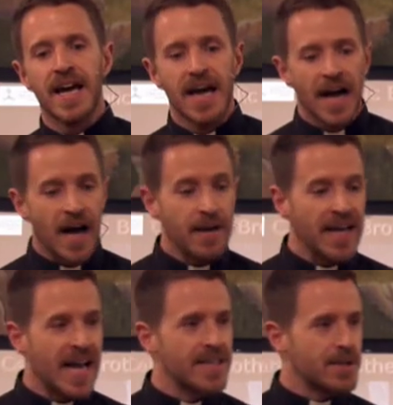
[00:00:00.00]
uh,
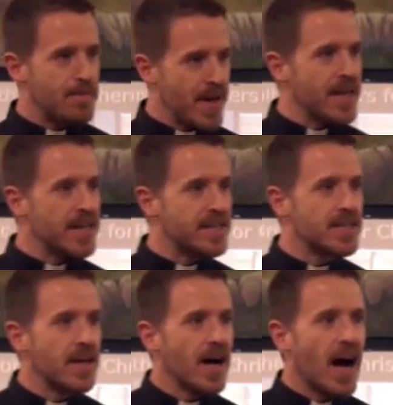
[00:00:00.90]
and as a penance,
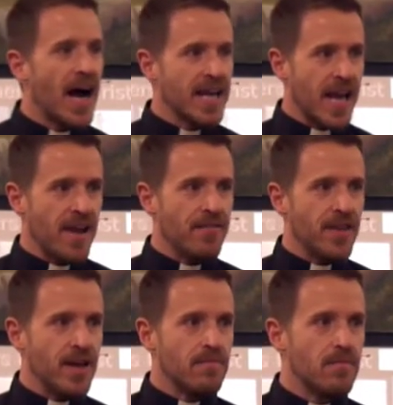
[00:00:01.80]
I gave
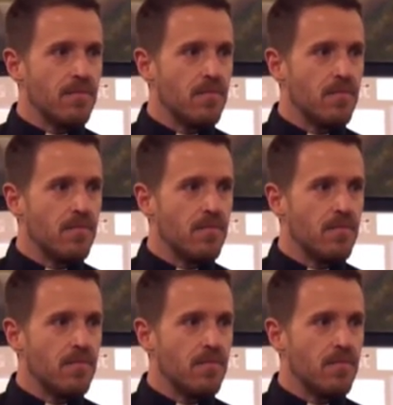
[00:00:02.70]
them